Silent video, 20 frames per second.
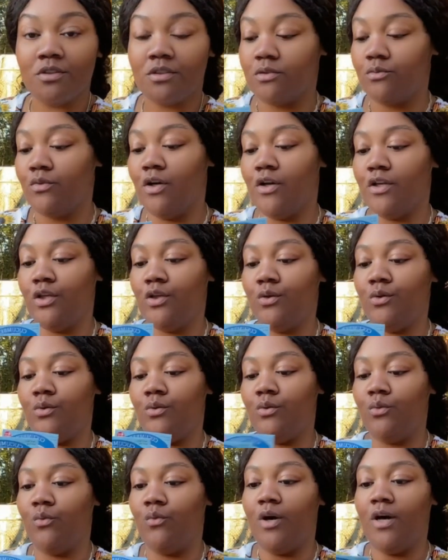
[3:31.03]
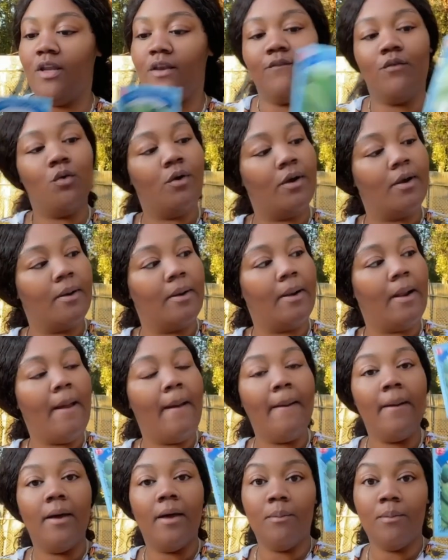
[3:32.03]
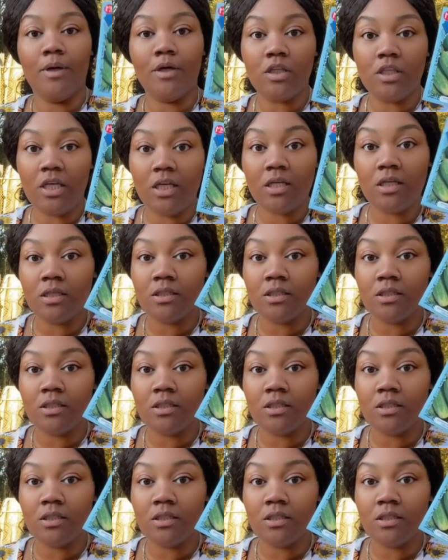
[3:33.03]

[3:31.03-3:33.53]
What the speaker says: We're gonna do one for pickling.